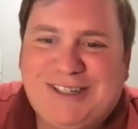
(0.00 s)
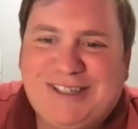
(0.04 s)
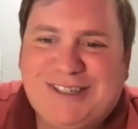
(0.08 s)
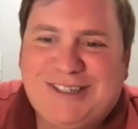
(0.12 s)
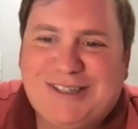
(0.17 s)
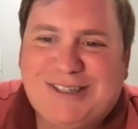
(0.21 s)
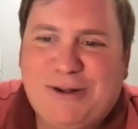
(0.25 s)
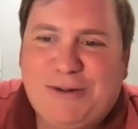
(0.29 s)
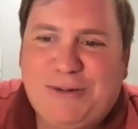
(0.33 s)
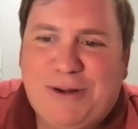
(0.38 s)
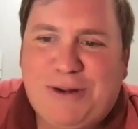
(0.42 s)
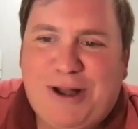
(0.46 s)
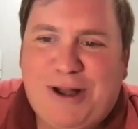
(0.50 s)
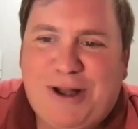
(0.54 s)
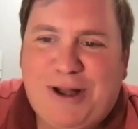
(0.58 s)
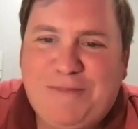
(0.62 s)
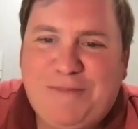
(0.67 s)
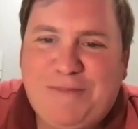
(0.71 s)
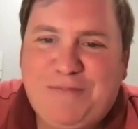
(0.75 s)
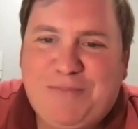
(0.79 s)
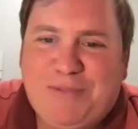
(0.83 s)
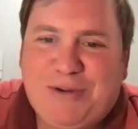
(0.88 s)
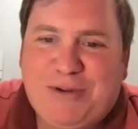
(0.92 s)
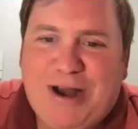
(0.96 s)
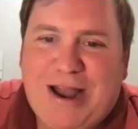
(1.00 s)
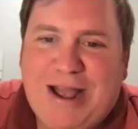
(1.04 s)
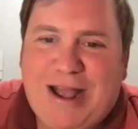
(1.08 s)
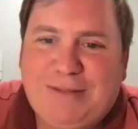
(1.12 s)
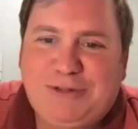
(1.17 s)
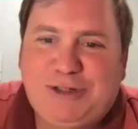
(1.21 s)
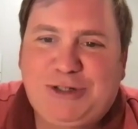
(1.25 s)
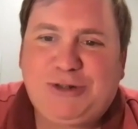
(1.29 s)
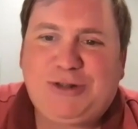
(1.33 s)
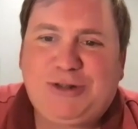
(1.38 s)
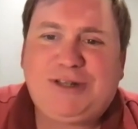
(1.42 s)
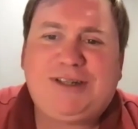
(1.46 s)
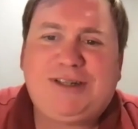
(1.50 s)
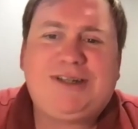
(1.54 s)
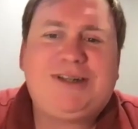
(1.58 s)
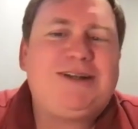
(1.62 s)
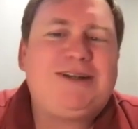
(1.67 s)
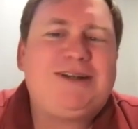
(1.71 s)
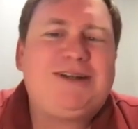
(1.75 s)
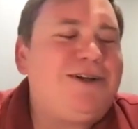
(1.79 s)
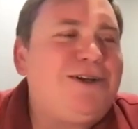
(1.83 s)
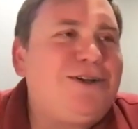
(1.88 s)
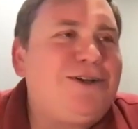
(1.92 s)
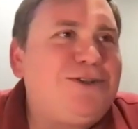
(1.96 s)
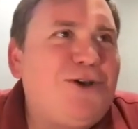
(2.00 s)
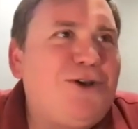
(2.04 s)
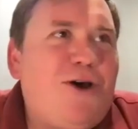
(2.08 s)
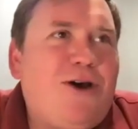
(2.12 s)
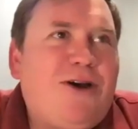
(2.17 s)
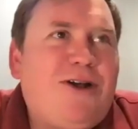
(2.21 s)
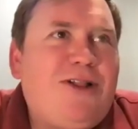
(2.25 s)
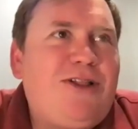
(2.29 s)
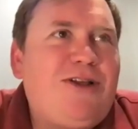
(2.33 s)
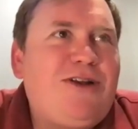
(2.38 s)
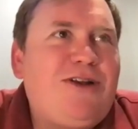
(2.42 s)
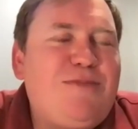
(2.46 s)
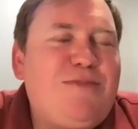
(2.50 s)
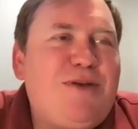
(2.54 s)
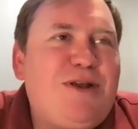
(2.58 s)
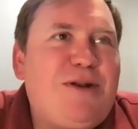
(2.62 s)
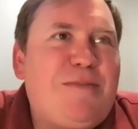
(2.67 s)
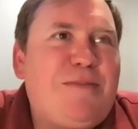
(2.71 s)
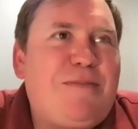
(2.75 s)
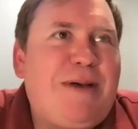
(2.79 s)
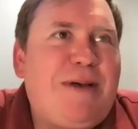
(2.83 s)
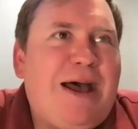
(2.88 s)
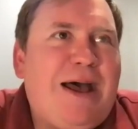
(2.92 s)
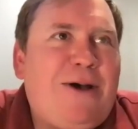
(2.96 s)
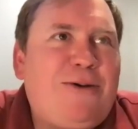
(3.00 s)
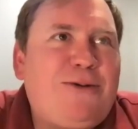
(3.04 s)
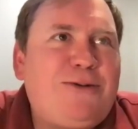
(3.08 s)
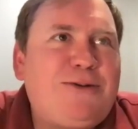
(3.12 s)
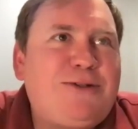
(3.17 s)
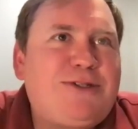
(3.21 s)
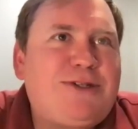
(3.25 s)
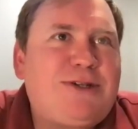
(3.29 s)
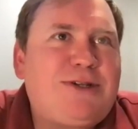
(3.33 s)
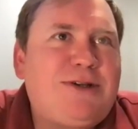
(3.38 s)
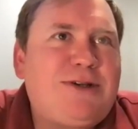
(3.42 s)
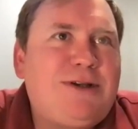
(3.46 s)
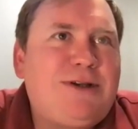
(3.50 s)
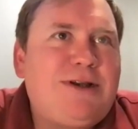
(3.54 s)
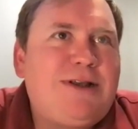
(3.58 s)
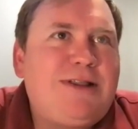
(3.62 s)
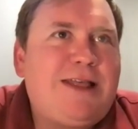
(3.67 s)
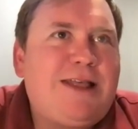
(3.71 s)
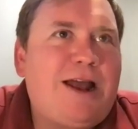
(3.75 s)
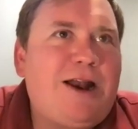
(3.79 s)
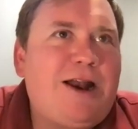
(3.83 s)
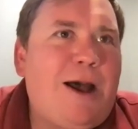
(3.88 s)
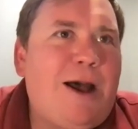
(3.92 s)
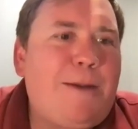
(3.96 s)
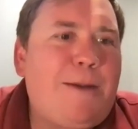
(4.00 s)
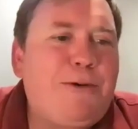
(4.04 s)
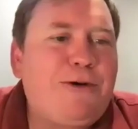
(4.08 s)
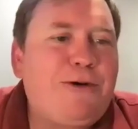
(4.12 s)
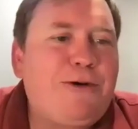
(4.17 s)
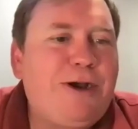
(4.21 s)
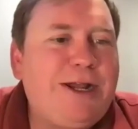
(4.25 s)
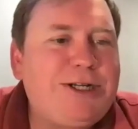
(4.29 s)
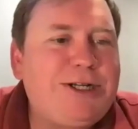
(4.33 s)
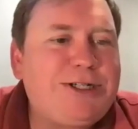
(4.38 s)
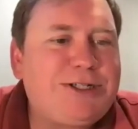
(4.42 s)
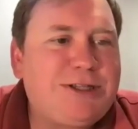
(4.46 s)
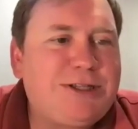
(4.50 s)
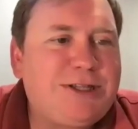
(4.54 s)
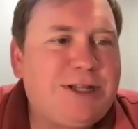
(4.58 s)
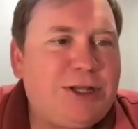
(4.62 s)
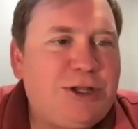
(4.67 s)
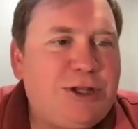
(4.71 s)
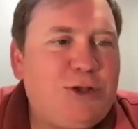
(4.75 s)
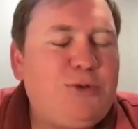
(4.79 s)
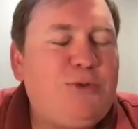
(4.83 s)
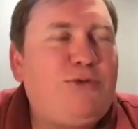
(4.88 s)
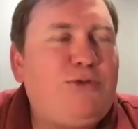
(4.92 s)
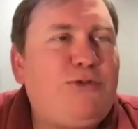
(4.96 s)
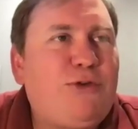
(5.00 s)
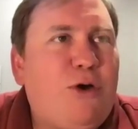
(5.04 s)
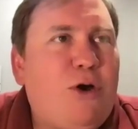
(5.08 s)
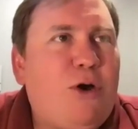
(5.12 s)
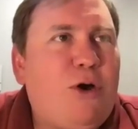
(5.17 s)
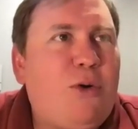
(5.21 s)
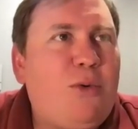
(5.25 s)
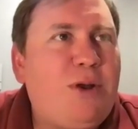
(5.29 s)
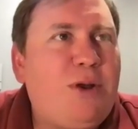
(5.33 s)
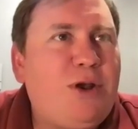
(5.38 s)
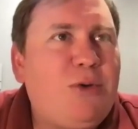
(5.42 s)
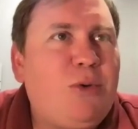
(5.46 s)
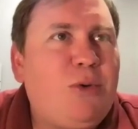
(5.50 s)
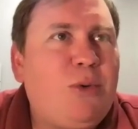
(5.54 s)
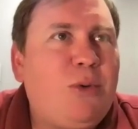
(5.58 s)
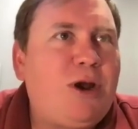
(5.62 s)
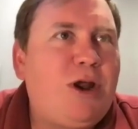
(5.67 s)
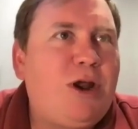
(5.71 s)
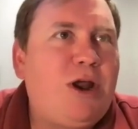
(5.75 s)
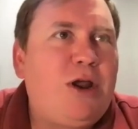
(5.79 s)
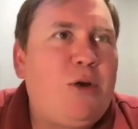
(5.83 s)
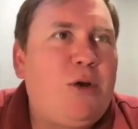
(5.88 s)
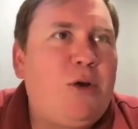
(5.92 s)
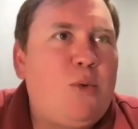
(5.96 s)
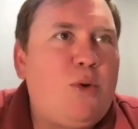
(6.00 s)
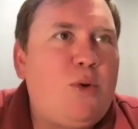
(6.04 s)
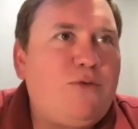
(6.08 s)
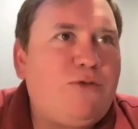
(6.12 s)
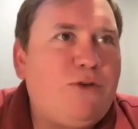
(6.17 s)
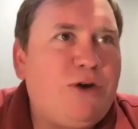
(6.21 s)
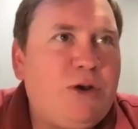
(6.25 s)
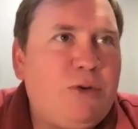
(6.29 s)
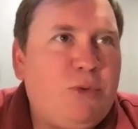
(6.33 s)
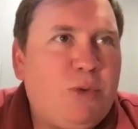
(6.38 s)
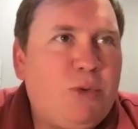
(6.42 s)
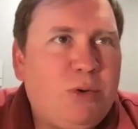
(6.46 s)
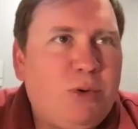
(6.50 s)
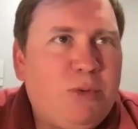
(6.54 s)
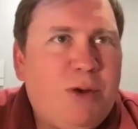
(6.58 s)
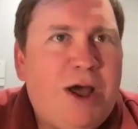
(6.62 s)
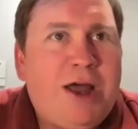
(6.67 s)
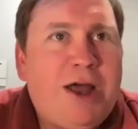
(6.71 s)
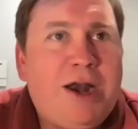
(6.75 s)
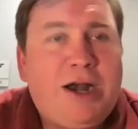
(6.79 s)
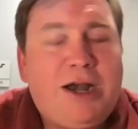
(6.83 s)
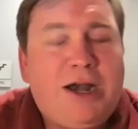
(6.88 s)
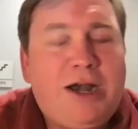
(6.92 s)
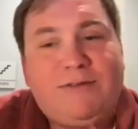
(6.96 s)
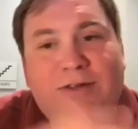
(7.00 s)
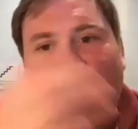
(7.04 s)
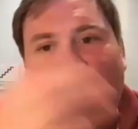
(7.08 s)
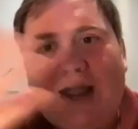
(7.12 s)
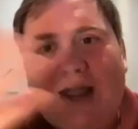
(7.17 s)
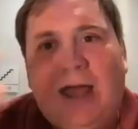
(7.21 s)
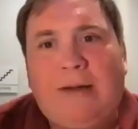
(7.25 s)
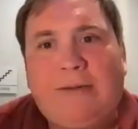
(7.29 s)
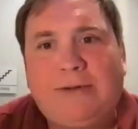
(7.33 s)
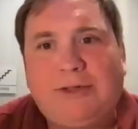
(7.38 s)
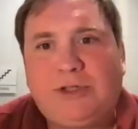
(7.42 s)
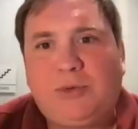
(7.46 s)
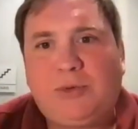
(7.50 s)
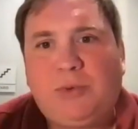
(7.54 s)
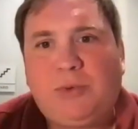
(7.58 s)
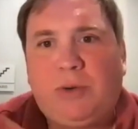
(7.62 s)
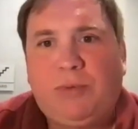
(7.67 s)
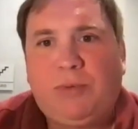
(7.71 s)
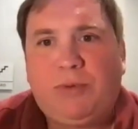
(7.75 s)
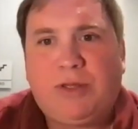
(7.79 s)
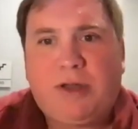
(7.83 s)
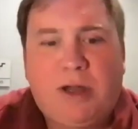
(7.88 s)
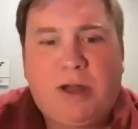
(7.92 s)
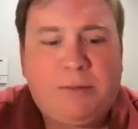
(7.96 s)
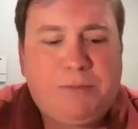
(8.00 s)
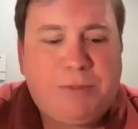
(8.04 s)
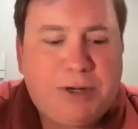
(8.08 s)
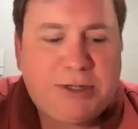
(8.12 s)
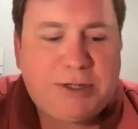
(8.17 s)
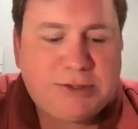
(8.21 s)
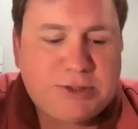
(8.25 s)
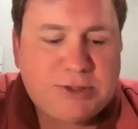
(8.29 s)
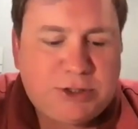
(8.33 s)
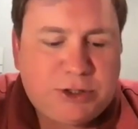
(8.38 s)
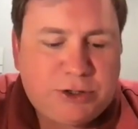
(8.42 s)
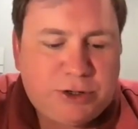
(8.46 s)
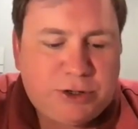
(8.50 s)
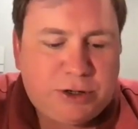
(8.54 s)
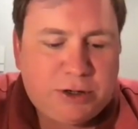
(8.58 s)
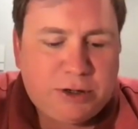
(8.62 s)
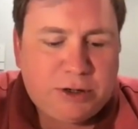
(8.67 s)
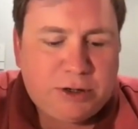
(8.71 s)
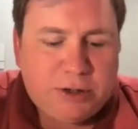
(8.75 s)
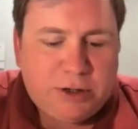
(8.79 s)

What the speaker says: So perhaps you can talk a little bit about that operation that you saw when you were working at Wolverine Worldwide, and even now as you work with companies in your